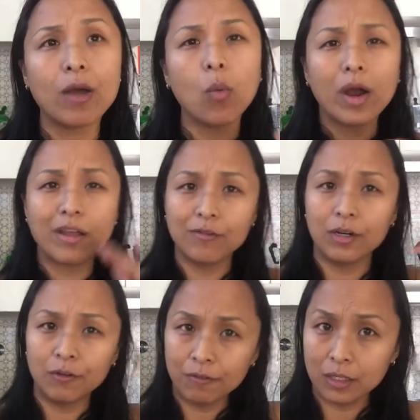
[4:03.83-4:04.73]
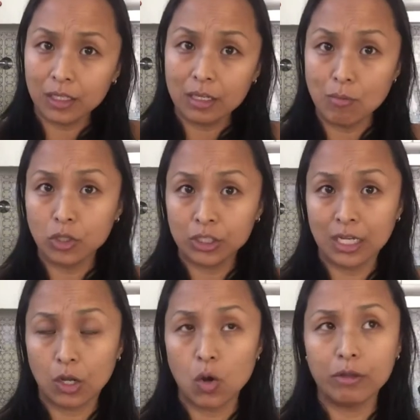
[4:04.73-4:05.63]
whatever feeling, emotion
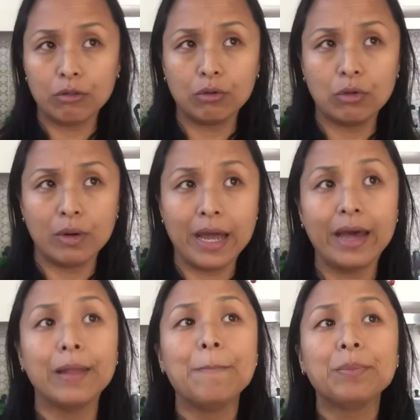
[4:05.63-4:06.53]
like going through your head.